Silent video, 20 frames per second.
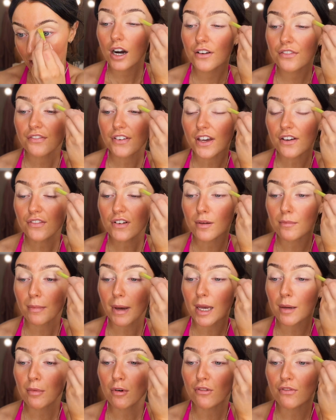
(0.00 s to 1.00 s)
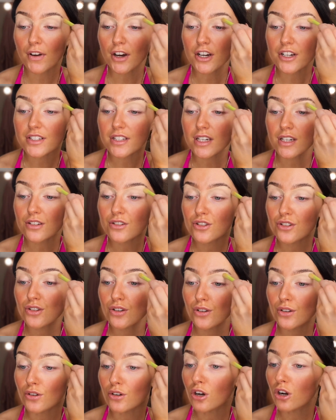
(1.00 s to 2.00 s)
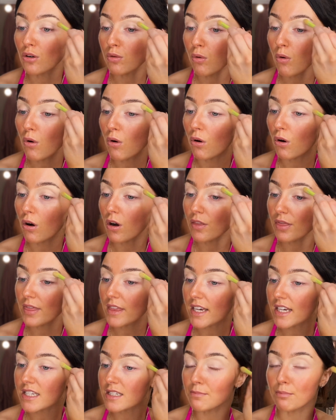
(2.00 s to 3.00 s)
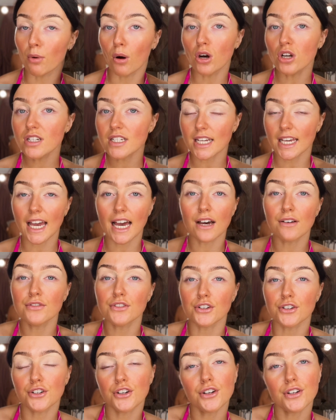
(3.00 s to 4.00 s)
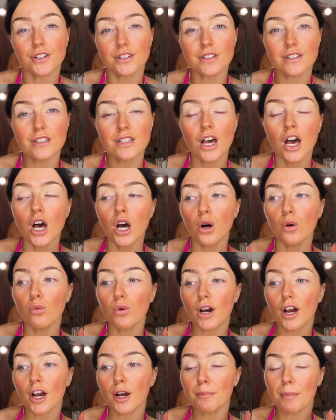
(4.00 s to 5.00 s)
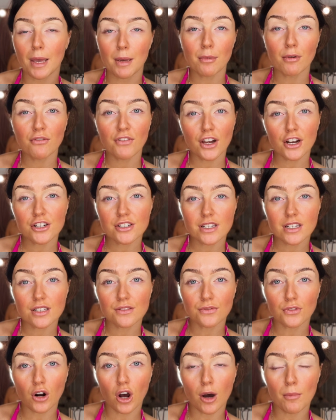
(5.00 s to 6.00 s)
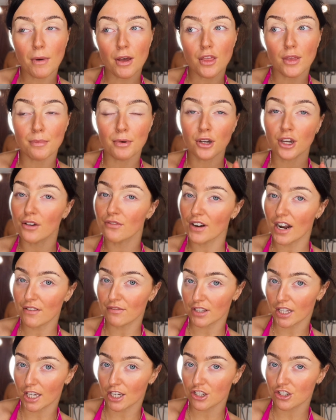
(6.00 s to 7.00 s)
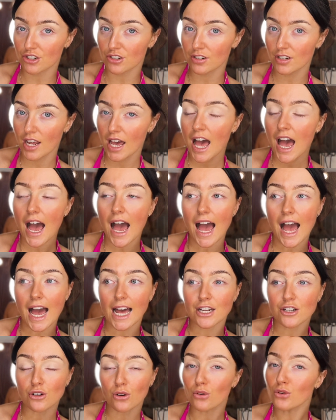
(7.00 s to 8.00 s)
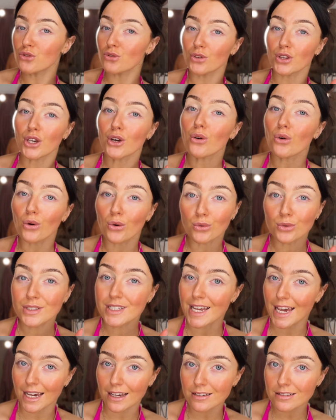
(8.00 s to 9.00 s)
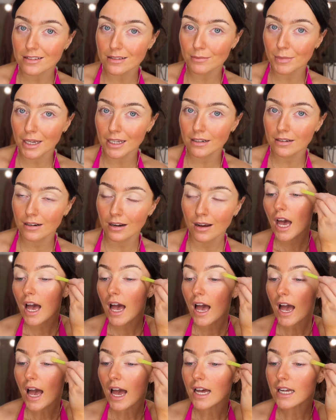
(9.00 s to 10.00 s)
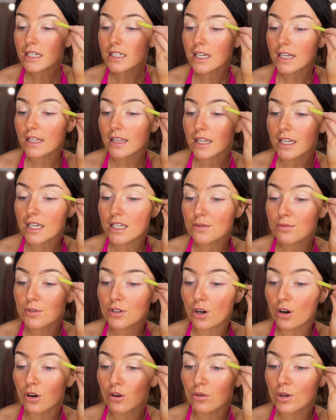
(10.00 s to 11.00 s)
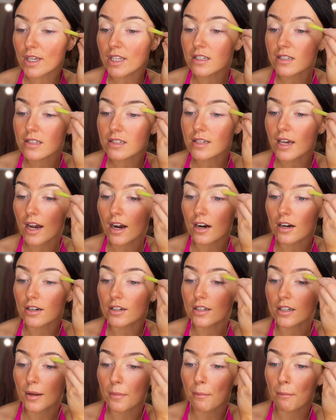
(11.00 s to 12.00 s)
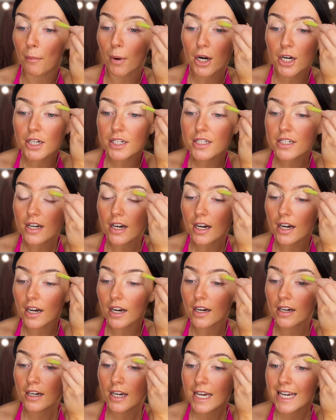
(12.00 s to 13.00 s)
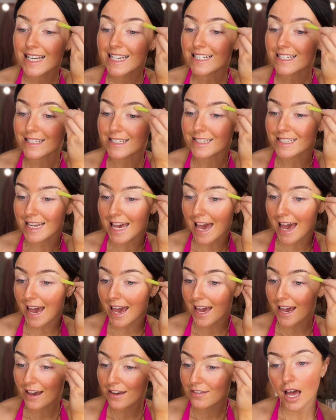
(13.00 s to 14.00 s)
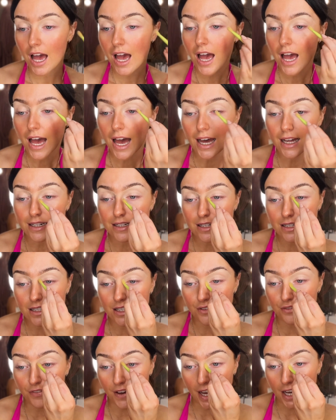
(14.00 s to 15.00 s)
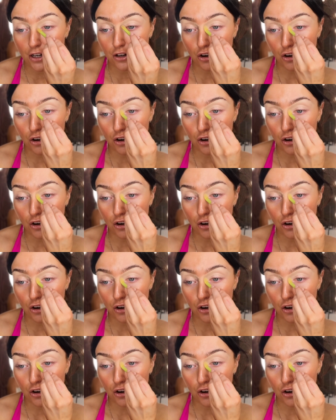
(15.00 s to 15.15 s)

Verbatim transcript: Her favourite Bible verses to quote on these bonding afternoons were Bible verses from the book of Revelation and also the Old Testament and these would all concern murder, death, and divine